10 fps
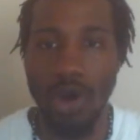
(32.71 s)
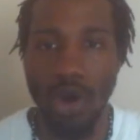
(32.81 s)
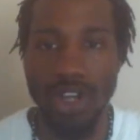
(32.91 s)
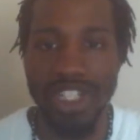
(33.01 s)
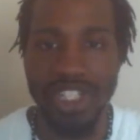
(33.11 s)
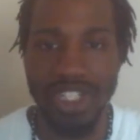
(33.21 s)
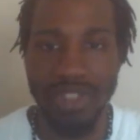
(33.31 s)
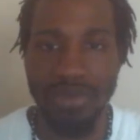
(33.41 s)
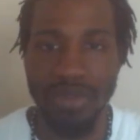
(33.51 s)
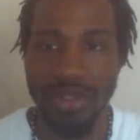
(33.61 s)
or
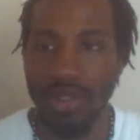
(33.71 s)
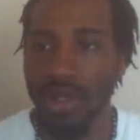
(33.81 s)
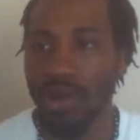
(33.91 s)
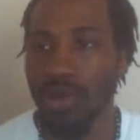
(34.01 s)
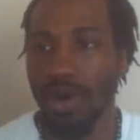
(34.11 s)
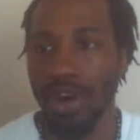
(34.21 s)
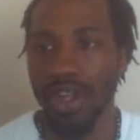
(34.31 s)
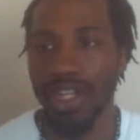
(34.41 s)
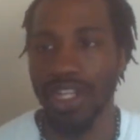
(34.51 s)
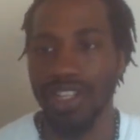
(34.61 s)
sheep
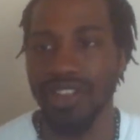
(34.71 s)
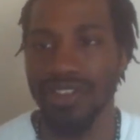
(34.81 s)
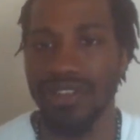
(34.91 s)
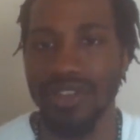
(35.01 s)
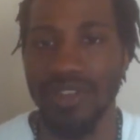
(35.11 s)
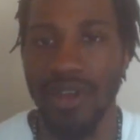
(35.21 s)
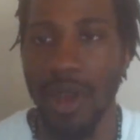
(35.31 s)
wherein is